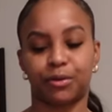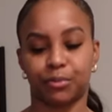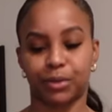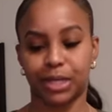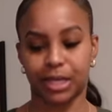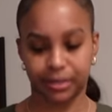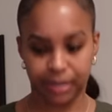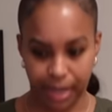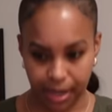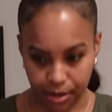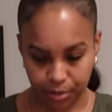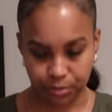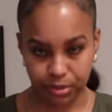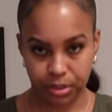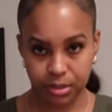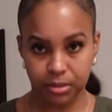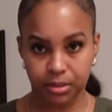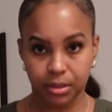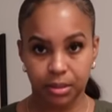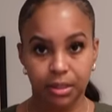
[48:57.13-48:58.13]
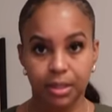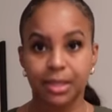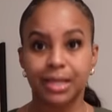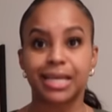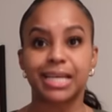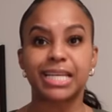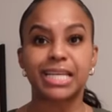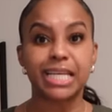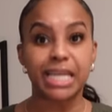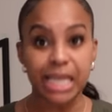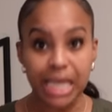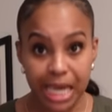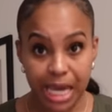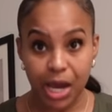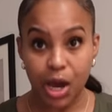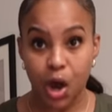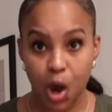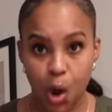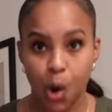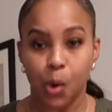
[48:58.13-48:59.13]
run out the house
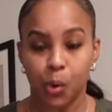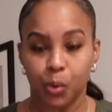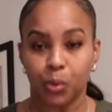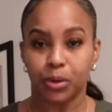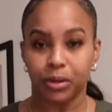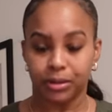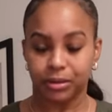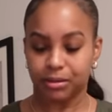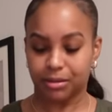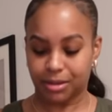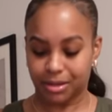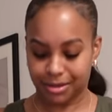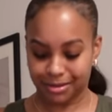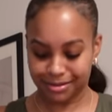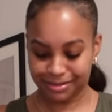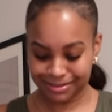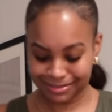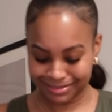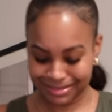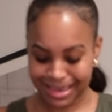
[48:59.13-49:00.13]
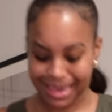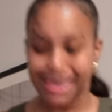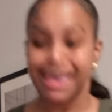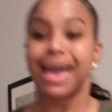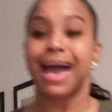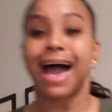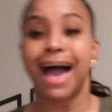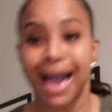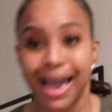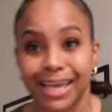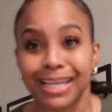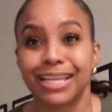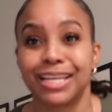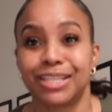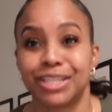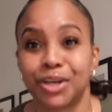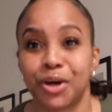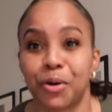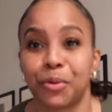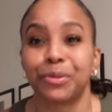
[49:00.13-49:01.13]
now I need
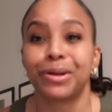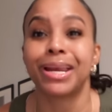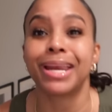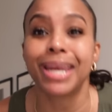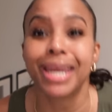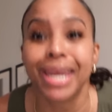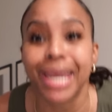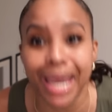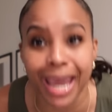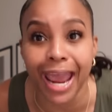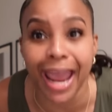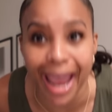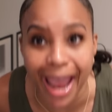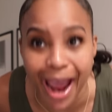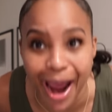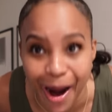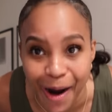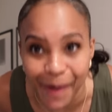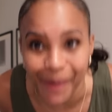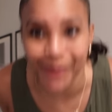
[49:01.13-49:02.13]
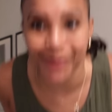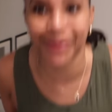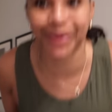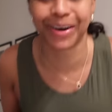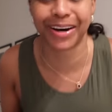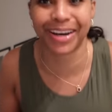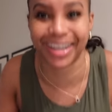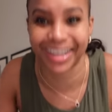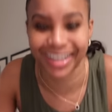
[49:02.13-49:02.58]
to go now.